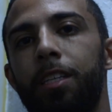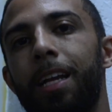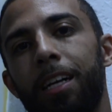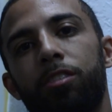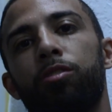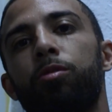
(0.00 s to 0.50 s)
in
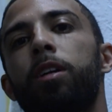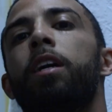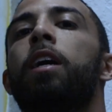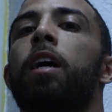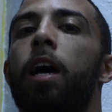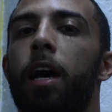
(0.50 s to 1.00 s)
next to it
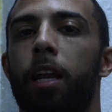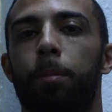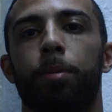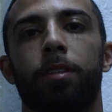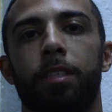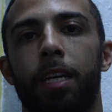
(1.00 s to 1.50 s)
and then
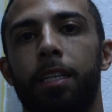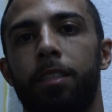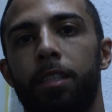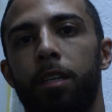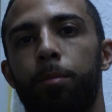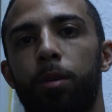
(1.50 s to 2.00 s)
put the
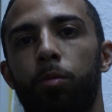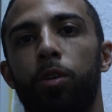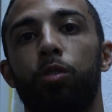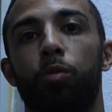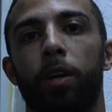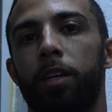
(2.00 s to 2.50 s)
ATM in with
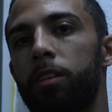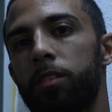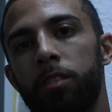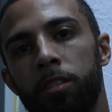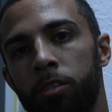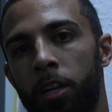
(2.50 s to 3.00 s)
new
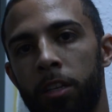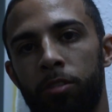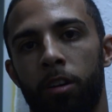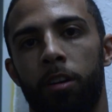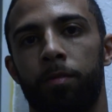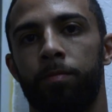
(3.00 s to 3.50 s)
anchors. So that's
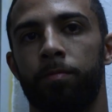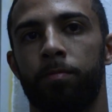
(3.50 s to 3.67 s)
all.